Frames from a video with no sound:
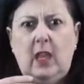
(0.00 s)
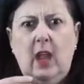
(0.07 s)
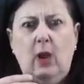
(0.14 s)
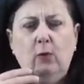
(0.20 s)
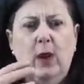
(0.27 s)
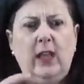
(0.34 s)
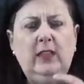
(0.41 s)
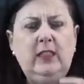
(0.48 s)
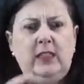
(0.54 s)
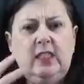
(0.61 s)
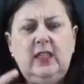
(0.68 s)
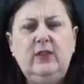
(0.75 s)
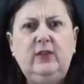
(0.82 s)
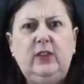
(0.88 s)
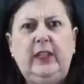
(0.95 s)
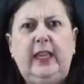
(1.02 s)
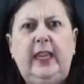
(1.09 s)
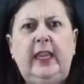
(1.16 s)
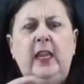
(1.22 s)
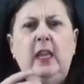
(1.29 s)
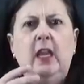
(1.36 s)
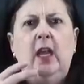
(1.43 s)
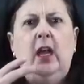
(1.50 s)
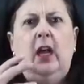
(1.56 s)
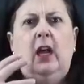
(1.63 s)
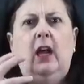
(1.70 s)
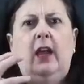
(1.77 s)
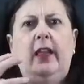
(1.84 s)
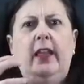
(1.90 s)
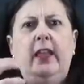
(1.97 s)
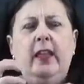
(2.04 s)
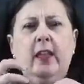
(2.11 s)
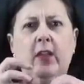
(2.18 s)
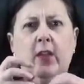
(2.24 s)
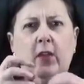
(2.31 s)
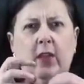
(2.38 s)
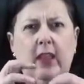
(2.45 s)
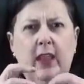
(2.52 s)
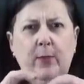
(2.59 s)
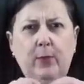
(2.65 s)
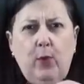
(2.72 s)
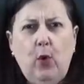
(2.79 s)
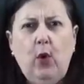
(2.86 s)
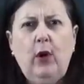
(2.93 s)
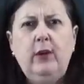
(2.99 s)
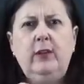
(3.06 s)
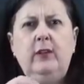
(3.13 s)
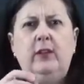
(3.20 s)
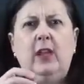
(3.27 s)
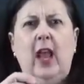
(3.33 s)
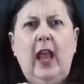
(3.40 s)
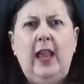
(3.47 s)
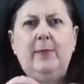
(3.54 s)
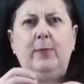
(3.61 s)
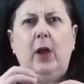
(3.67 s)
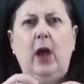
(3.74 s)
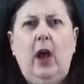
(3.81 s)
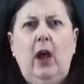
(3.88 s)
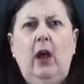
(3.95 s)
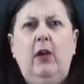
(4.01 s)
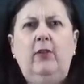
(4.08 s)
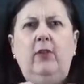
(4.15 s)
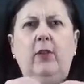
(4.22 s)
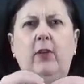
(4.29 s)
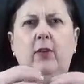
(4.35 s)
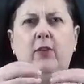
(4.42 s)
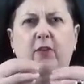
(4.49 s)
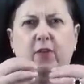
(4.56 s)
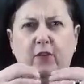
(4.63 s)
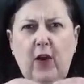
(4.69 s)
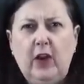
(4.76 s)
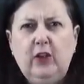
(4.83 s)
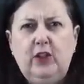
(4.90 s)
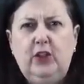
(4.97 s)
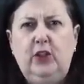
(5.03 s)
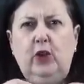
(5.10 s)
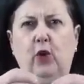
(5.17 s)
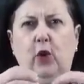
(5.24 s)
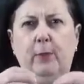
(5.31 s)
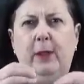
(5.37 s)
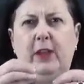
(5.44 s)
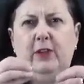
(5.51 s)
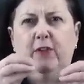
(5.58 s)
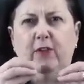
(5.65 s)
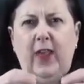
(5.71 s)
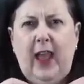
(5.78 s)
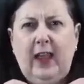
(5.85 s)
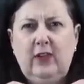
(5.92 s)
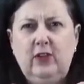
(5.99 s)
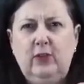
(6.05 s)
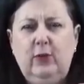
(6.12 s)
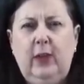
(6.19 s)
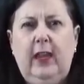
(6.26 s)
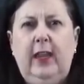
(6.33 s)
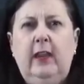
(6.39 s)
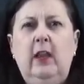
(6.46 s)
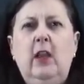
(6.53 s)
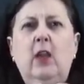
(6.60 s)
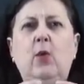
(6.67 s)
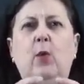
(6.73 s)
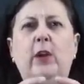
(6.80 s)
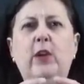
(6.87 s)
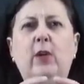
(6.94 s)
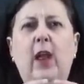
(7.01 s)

relatively important type of function or manufacturing, when you